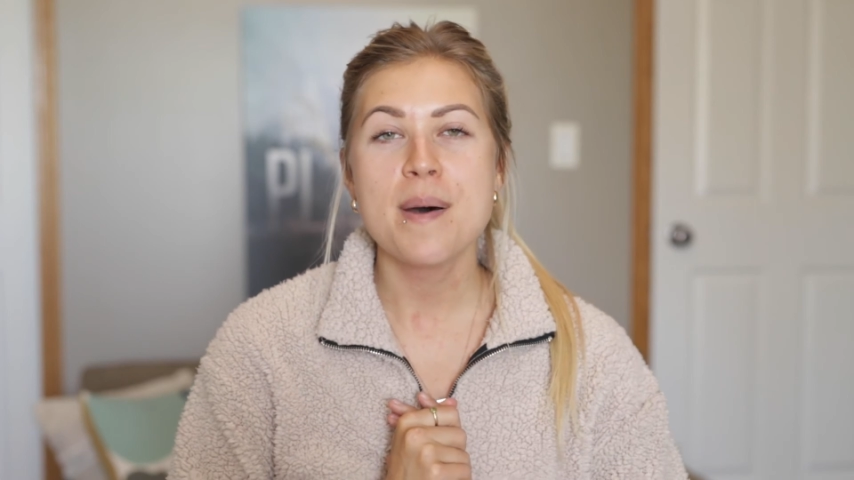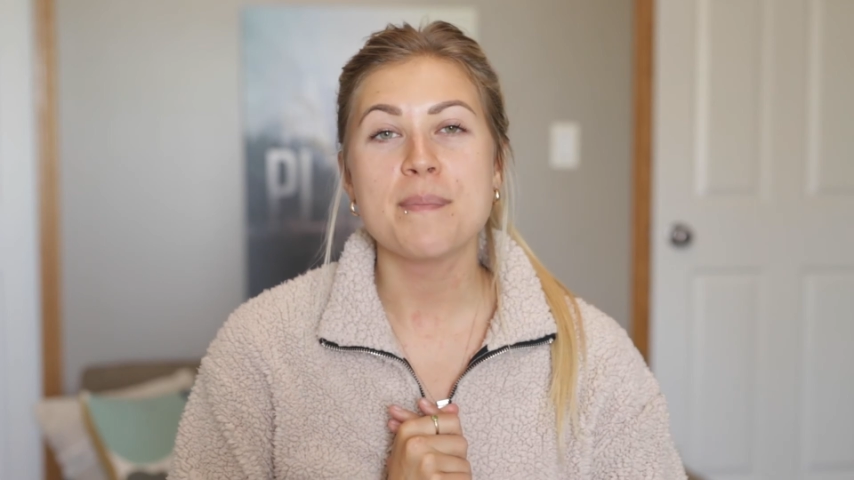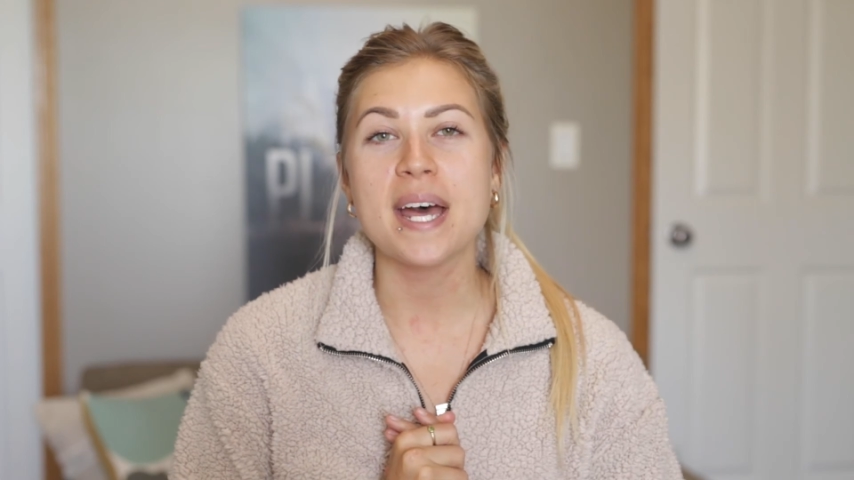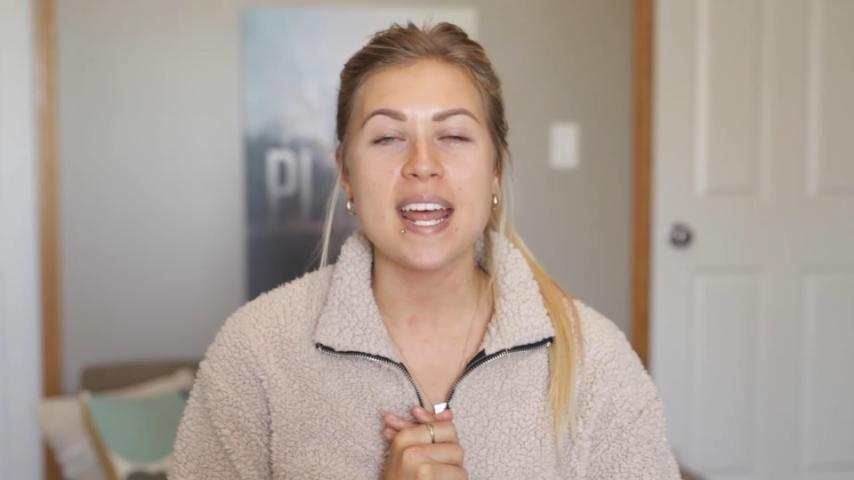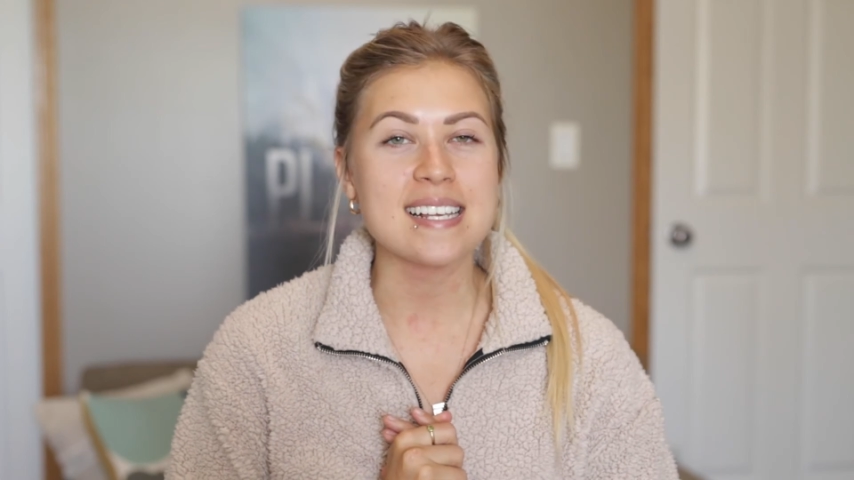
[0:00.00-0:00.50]

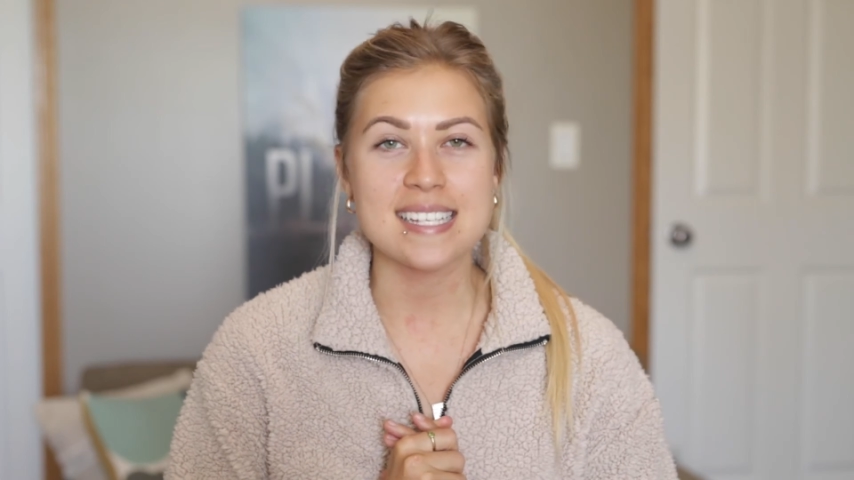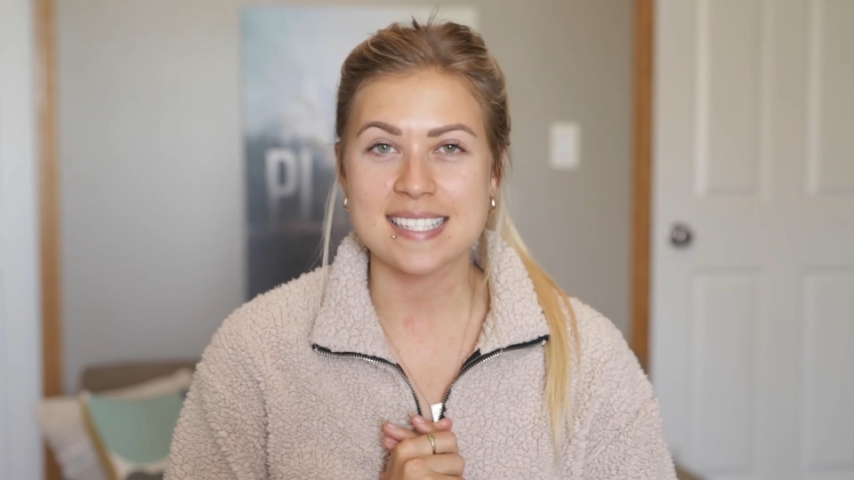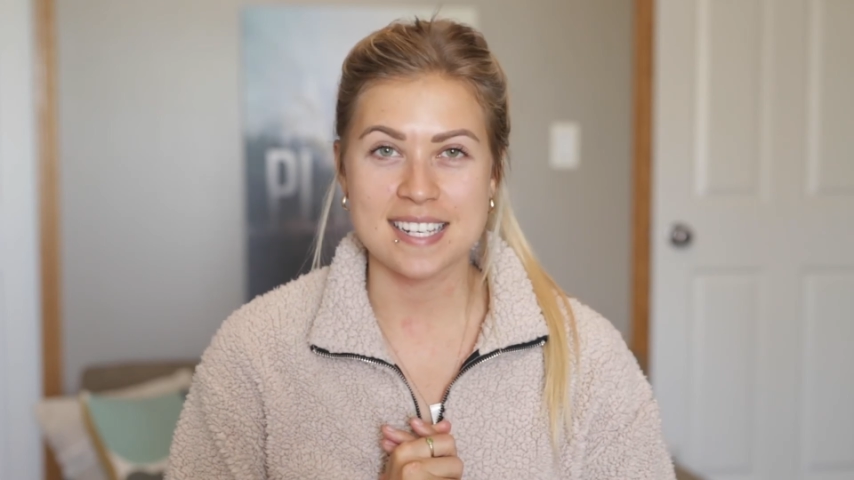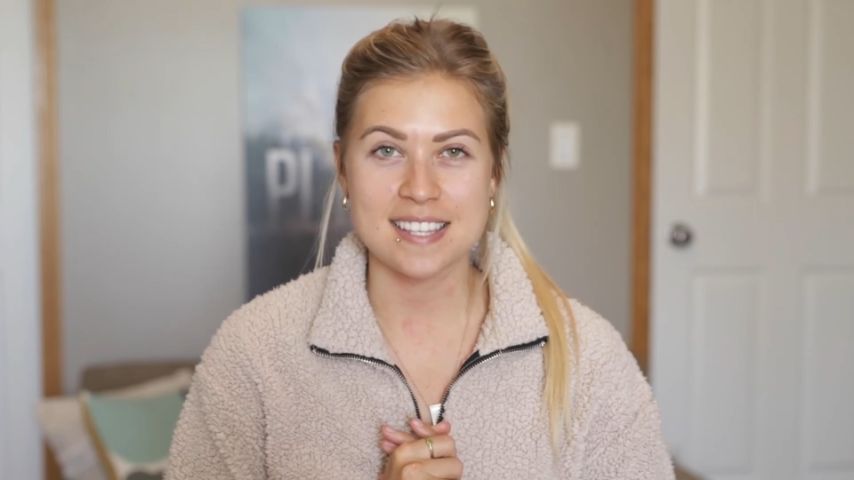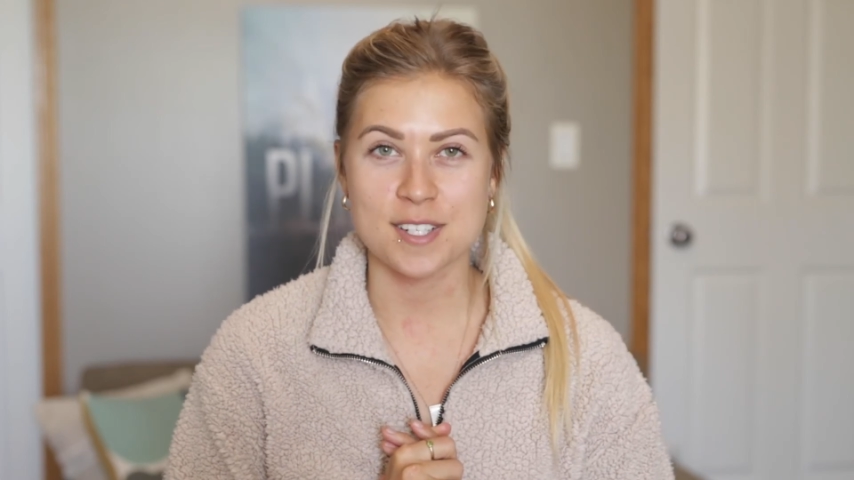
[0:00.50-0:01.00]
but as I
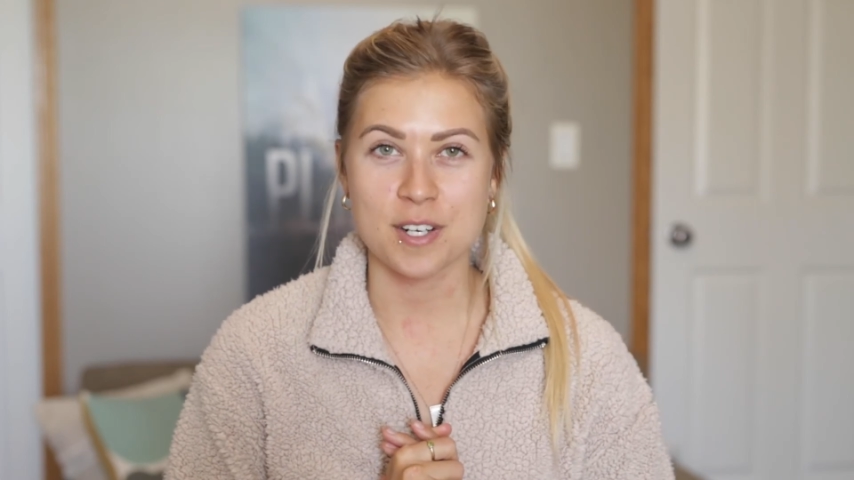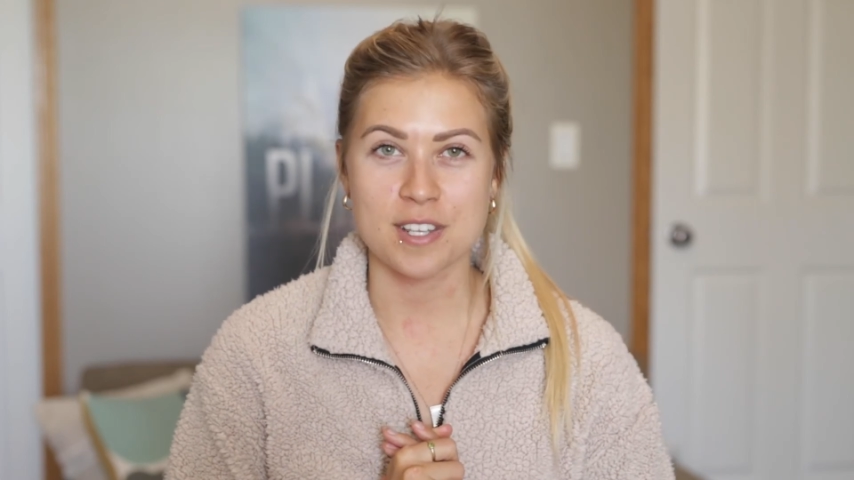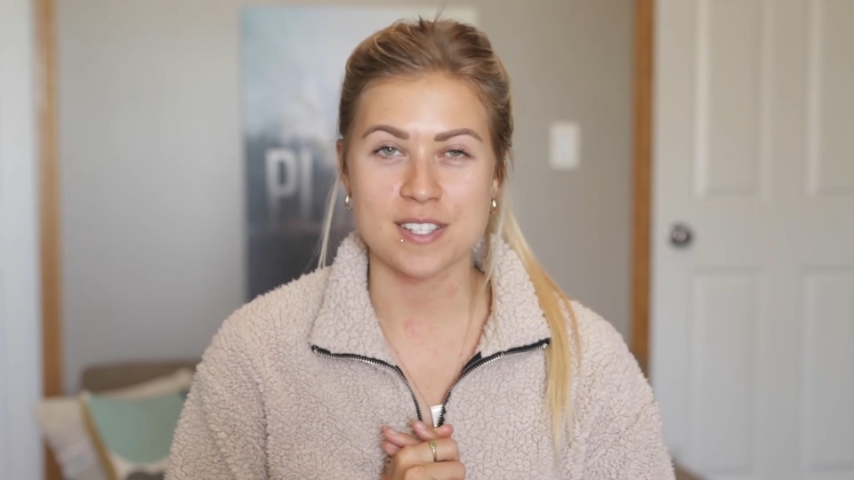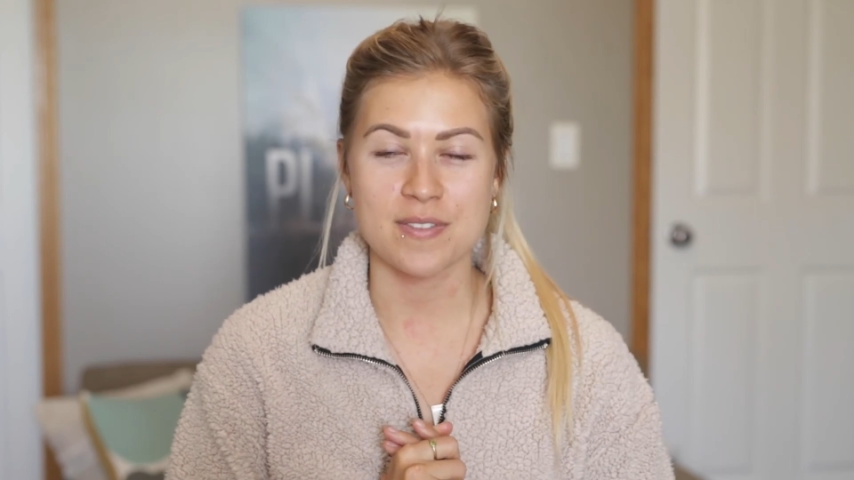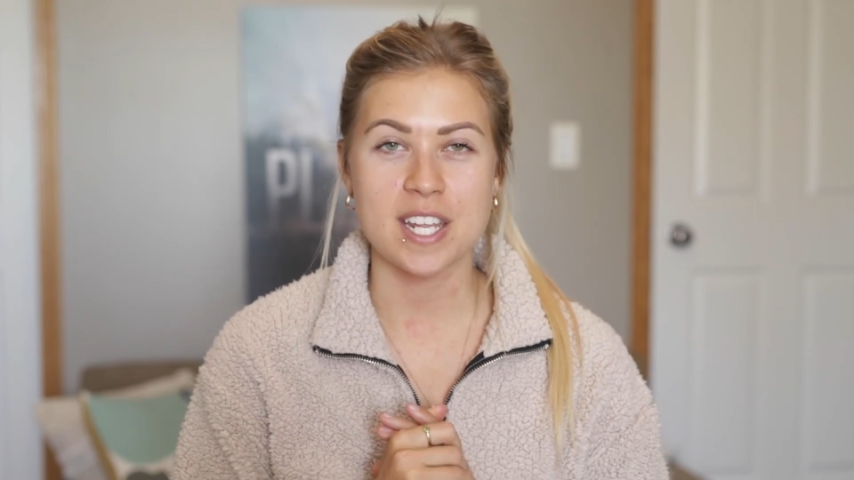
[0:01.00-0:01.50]
said in the start of
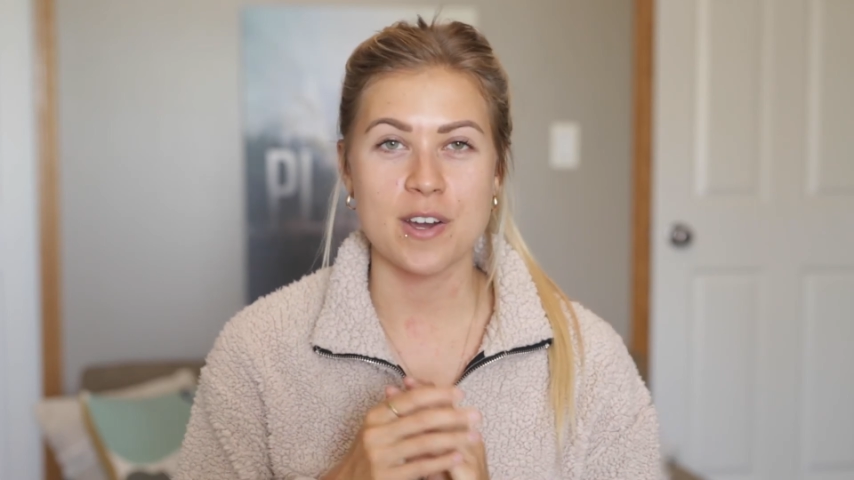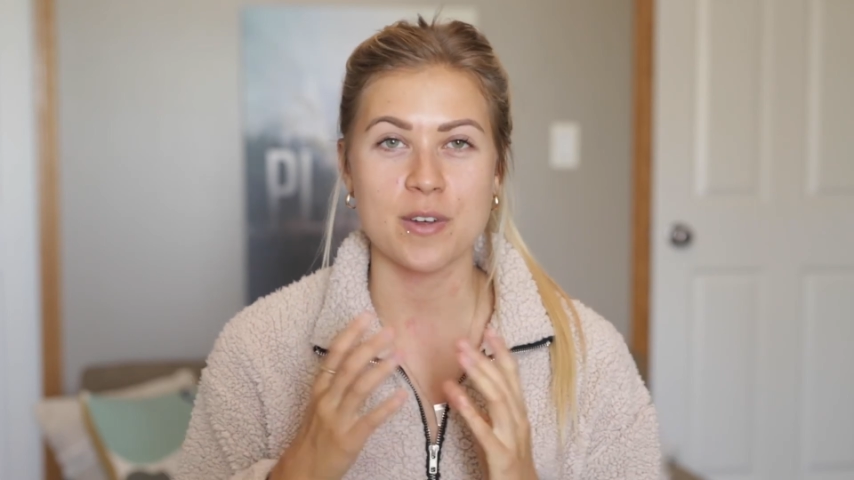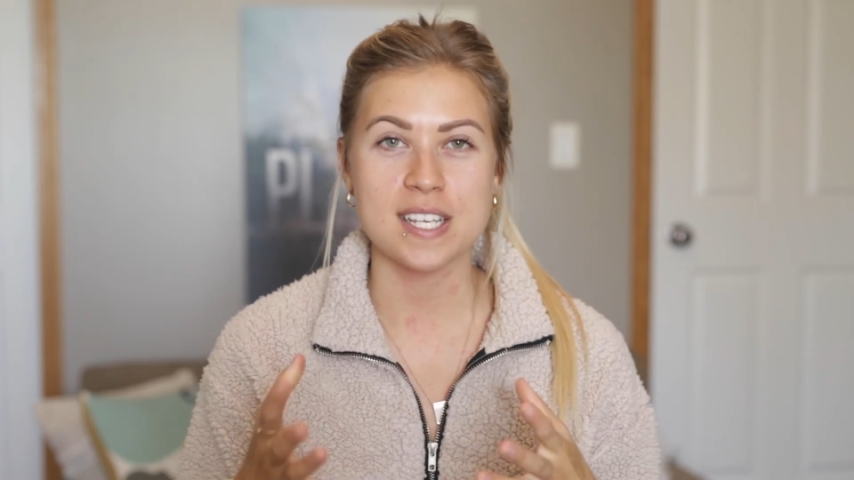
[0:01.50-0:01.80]
this video,